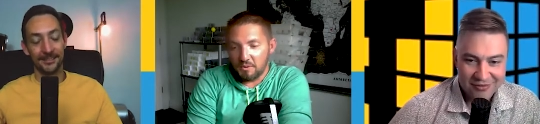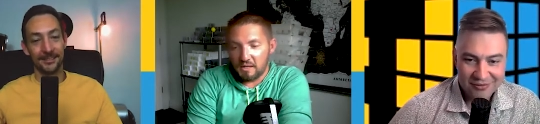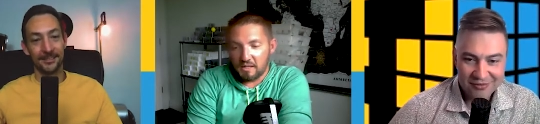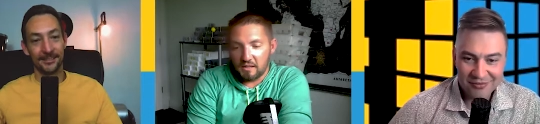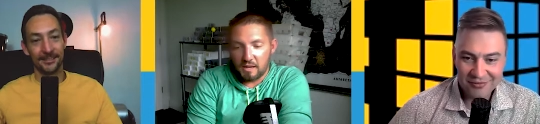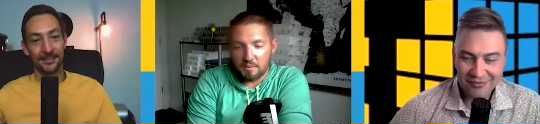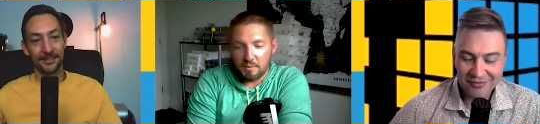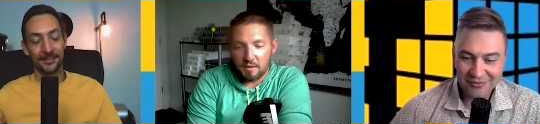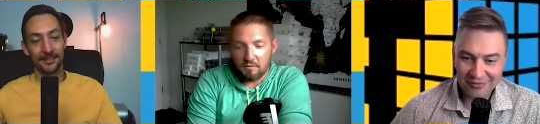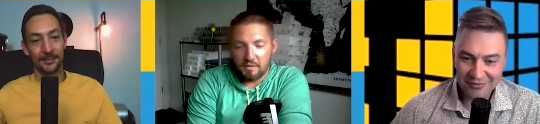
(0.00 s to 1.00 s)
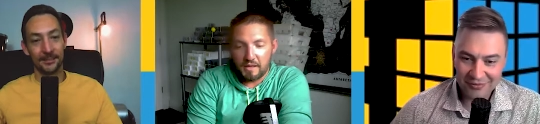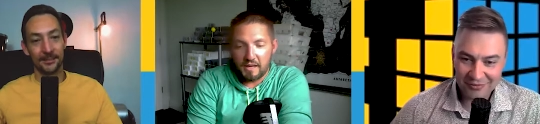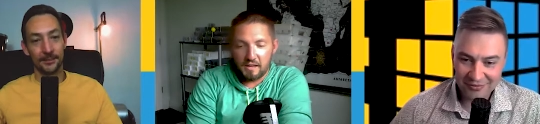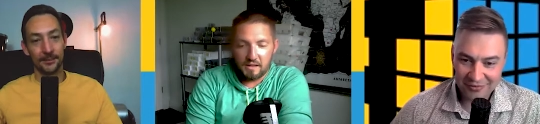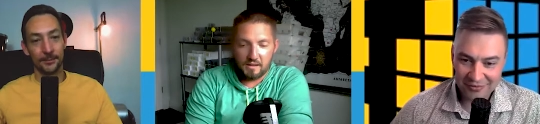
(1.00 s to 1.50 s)
Speaker 1: and I think a lot of people have
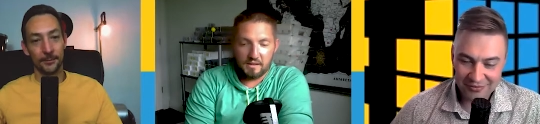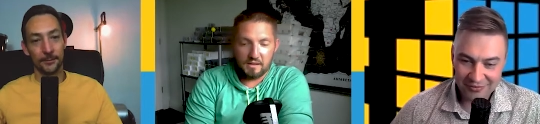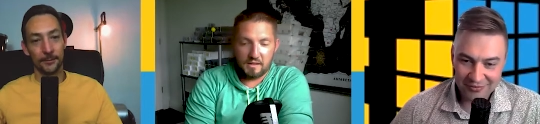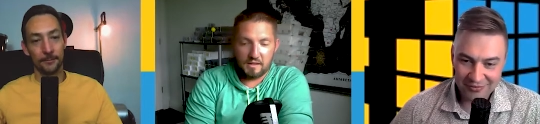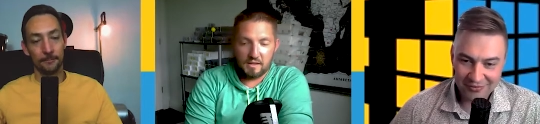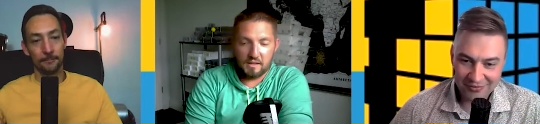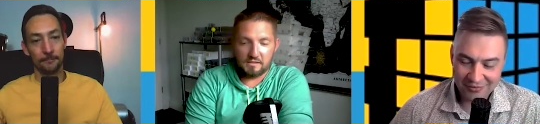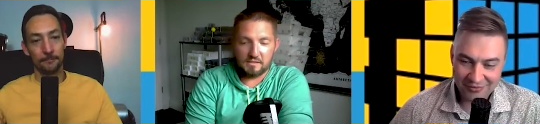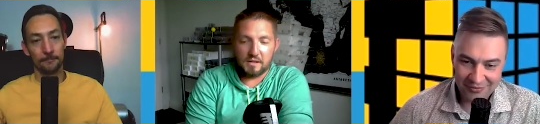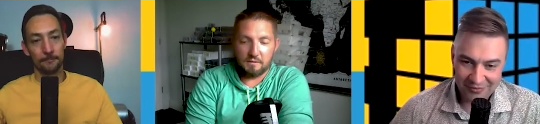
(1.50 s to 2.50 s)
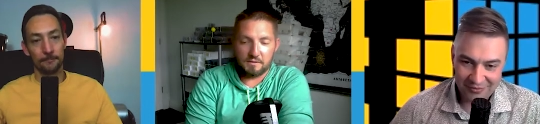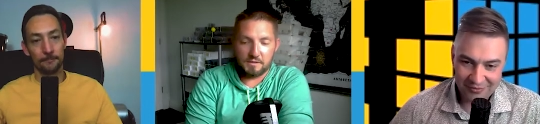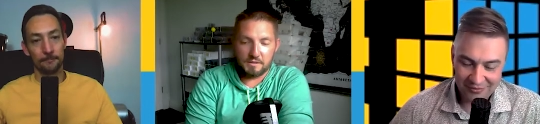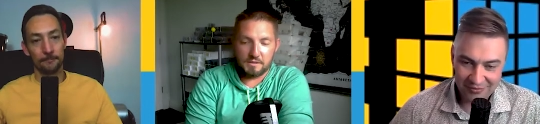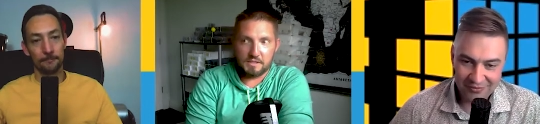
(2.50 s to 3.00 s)
that. It's tough
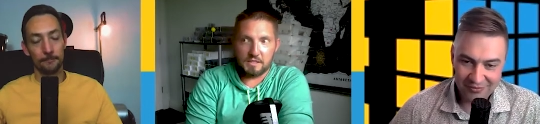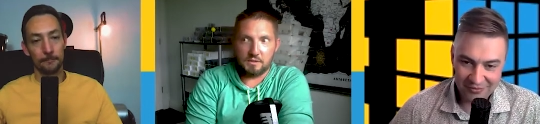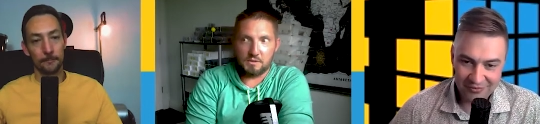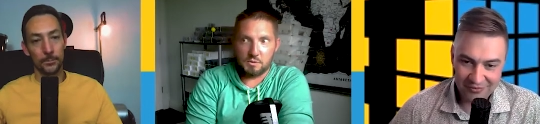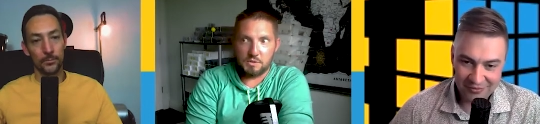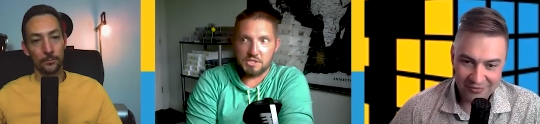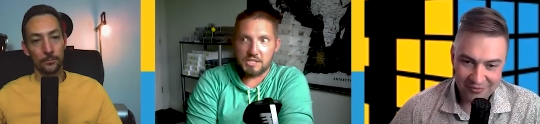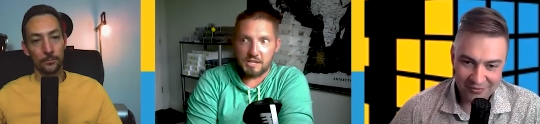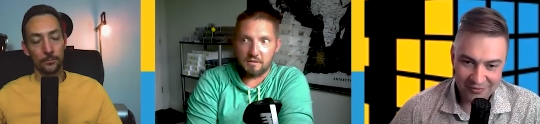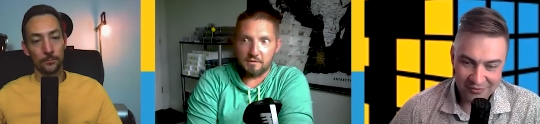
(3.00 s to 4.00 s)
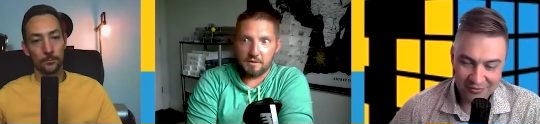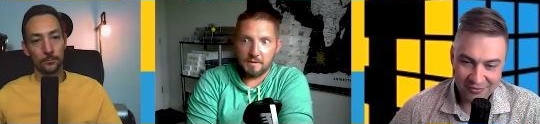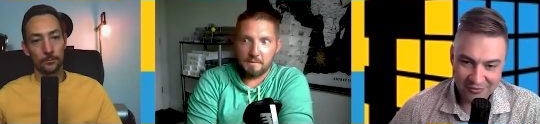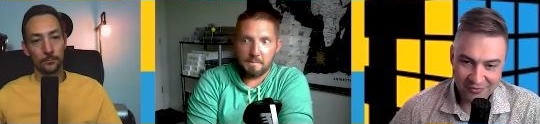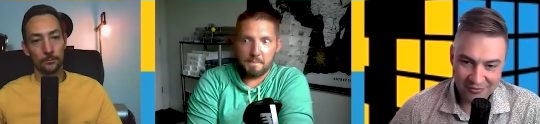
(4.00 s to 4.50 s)
to to achieve.
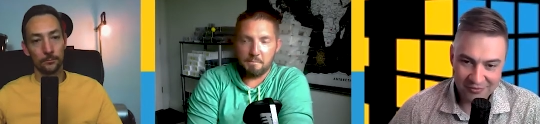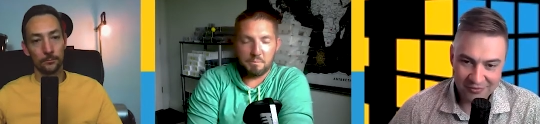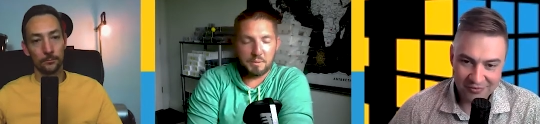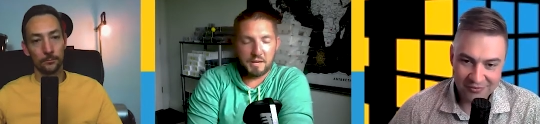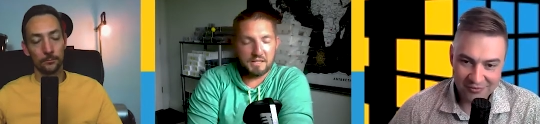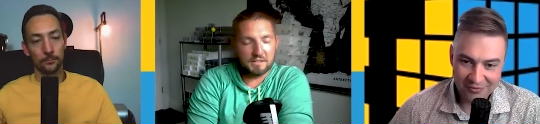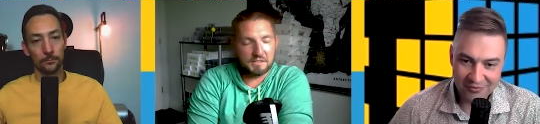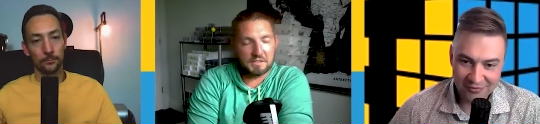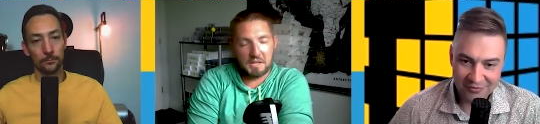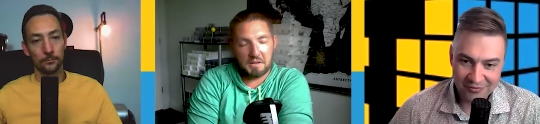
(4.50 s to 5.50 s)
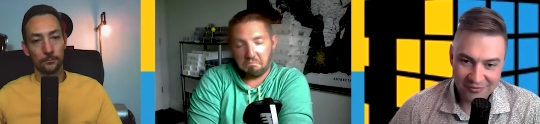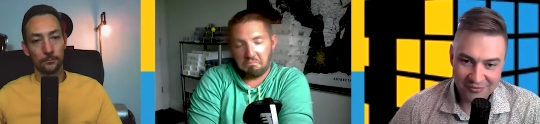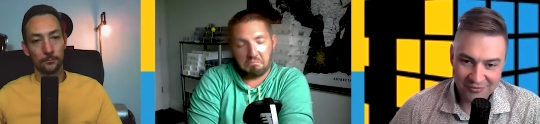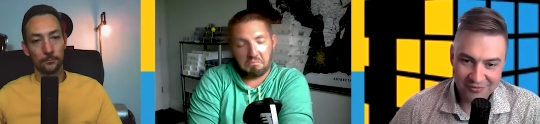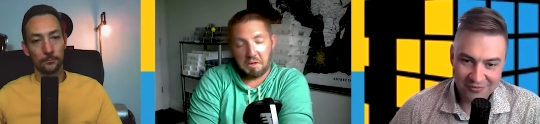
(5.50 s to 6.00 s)
But I just, I,
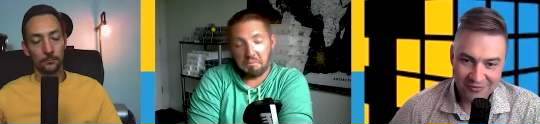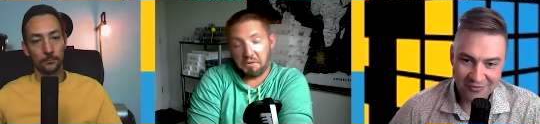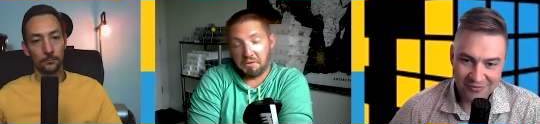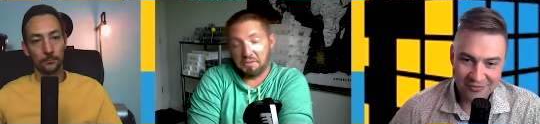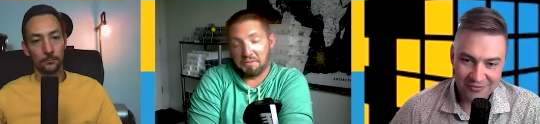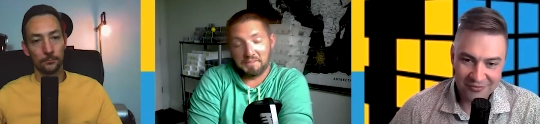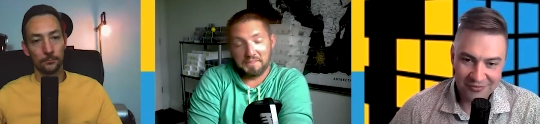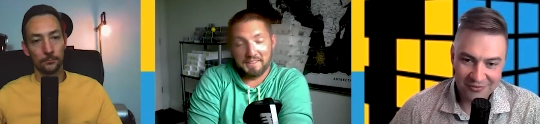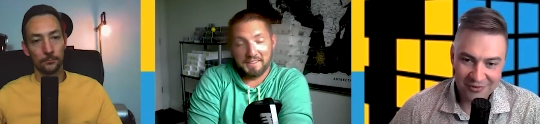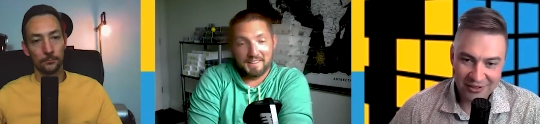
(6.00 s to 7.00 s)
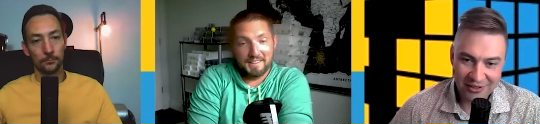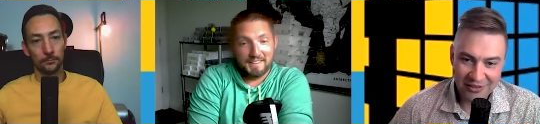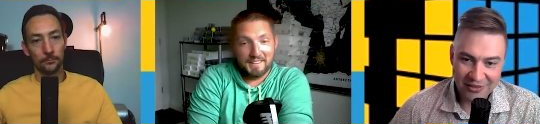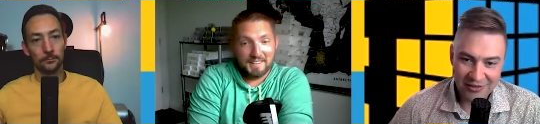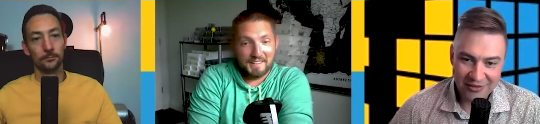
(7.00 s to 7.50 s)
Speaker 2: I'm
Speaker 1: good.
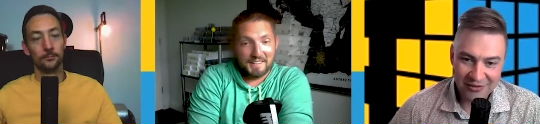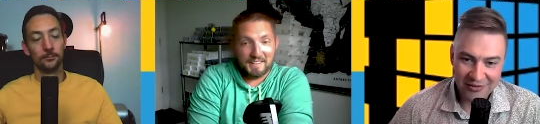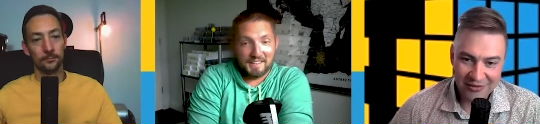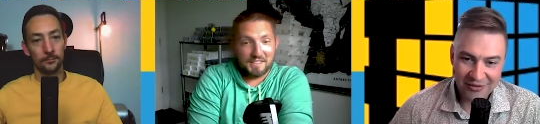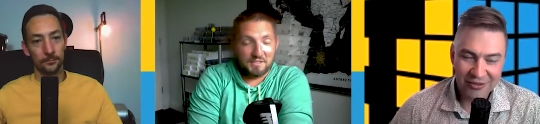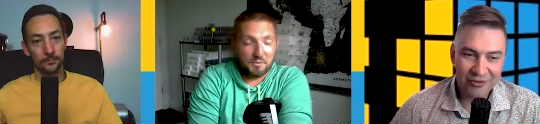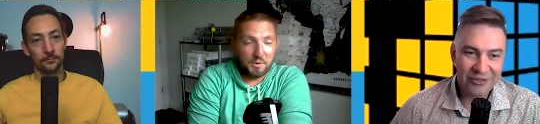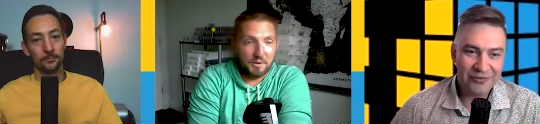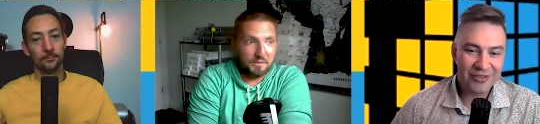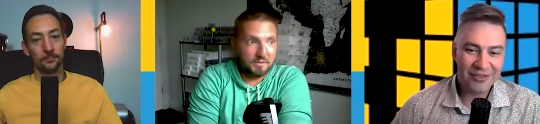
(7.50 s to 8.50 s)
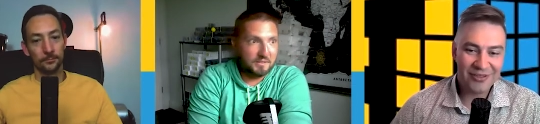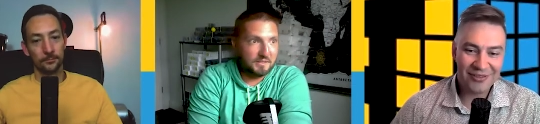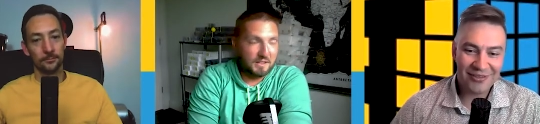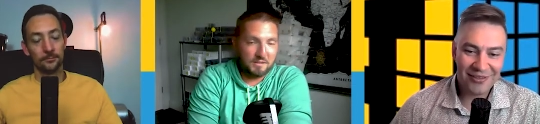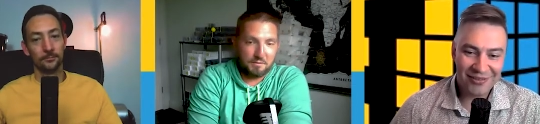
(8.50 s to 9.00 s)
It's you know, a weird even,
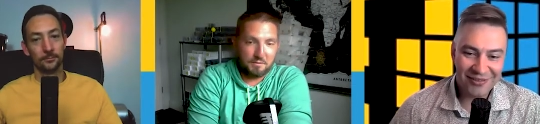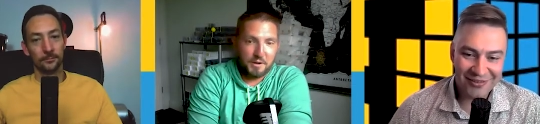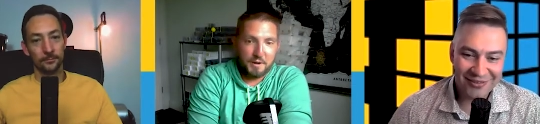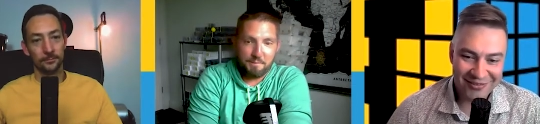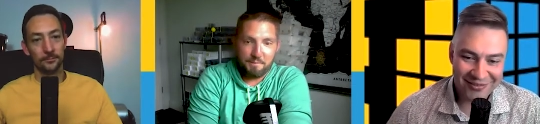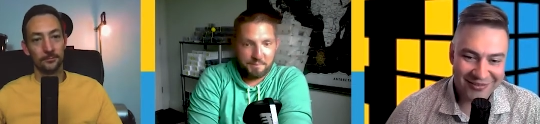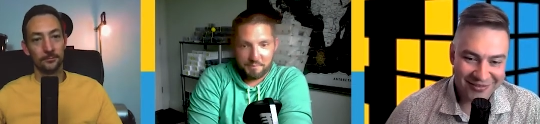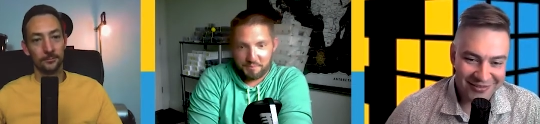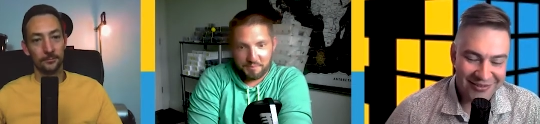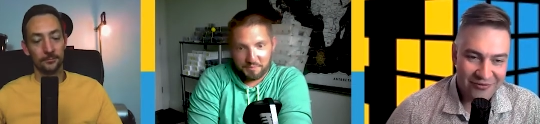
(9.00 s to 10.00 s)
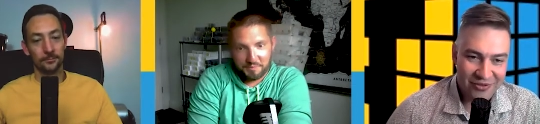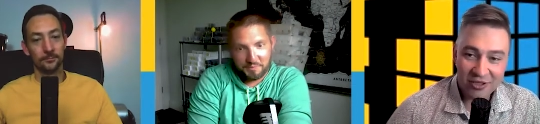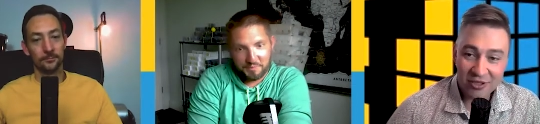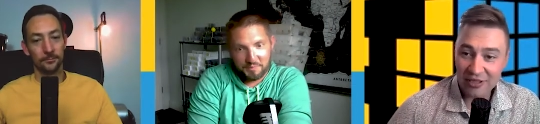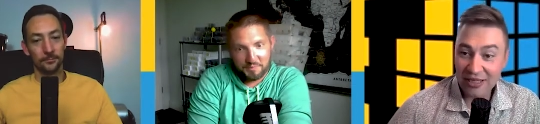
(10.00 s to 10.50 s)
sense of freedom.
Speaker 2: Even
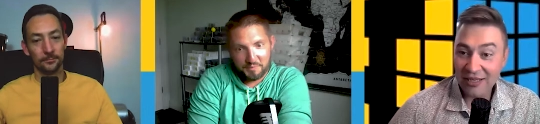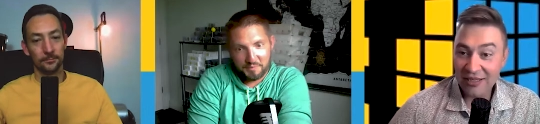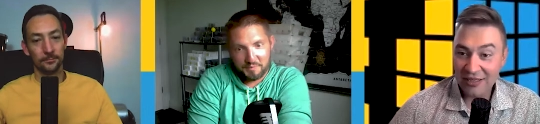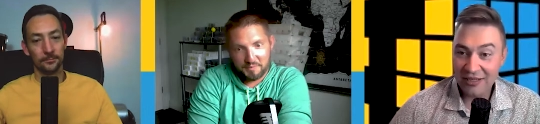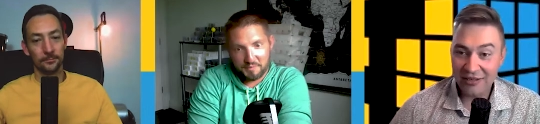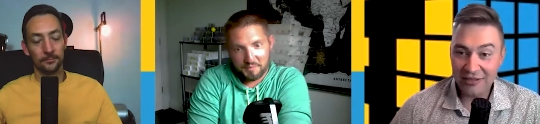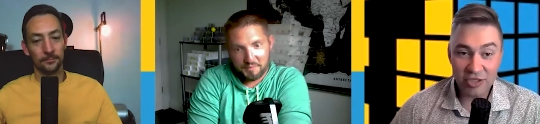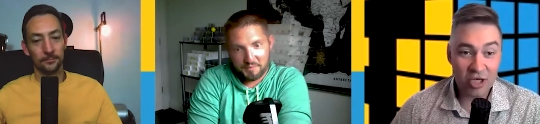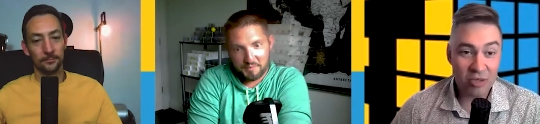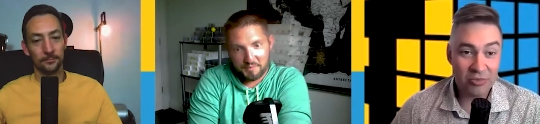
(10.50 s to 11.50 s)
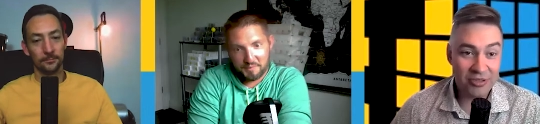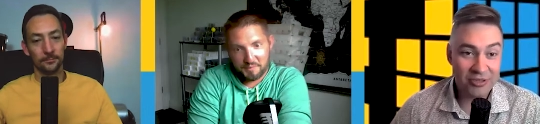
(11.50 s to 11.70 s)
Clark Kent needed a job,